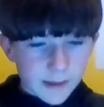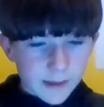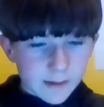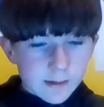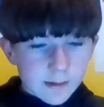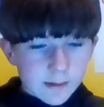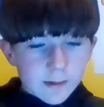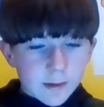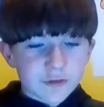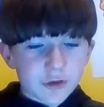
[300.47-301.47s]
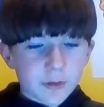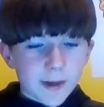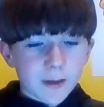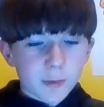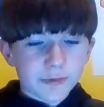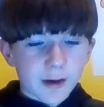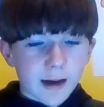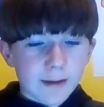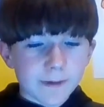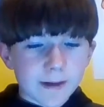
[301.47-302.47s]
A question you may also have
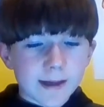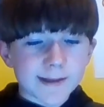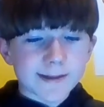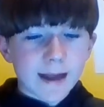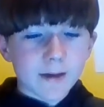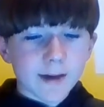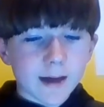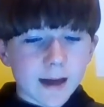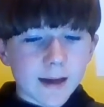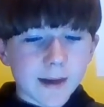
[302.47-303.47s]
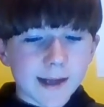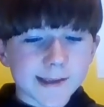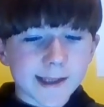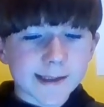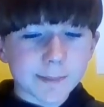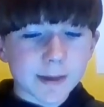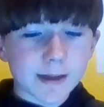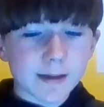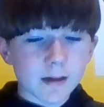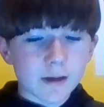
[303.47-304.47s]
is, can I claim SSP
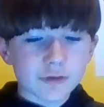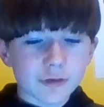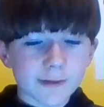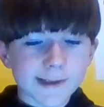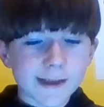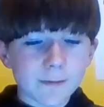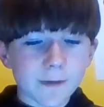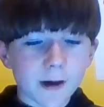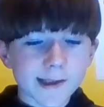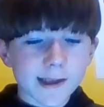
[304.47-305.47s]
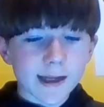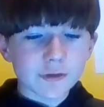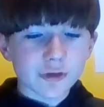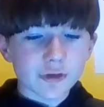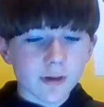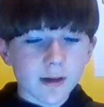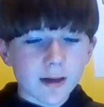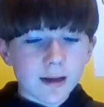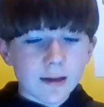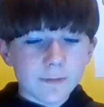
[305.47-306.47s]
during self-isolation?
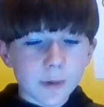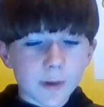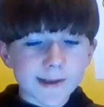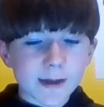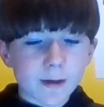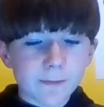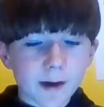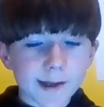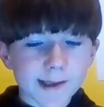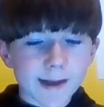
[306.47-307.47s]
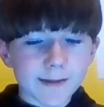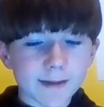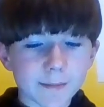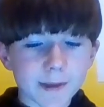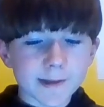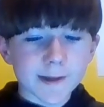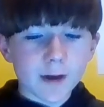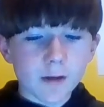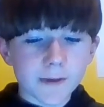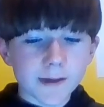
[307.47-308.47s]
If you are self-isolating because of
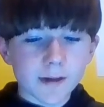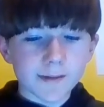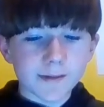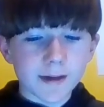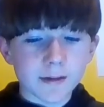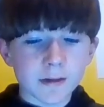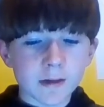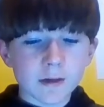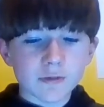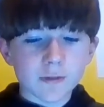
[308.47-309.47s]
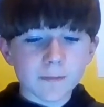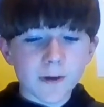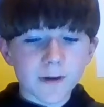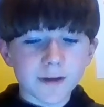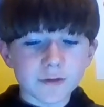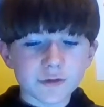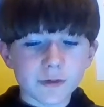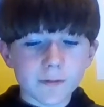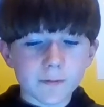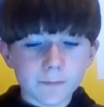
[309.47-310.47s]
COVID-19 from 13th
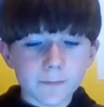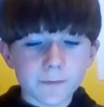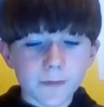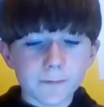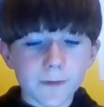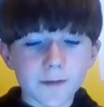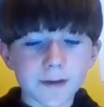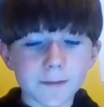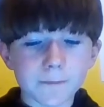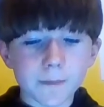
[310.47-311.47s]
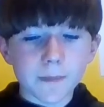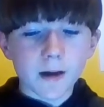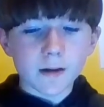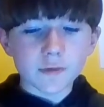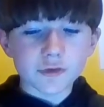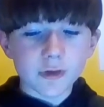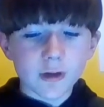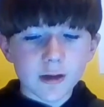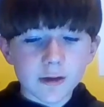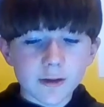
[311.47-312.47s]
of March,
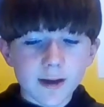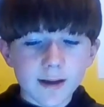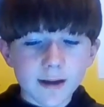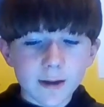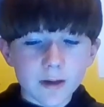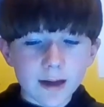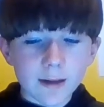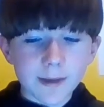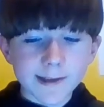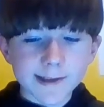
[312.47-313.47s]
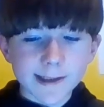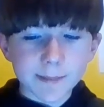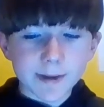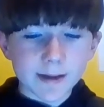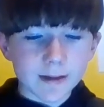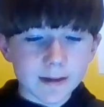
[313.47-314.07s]
you can now claim SSP.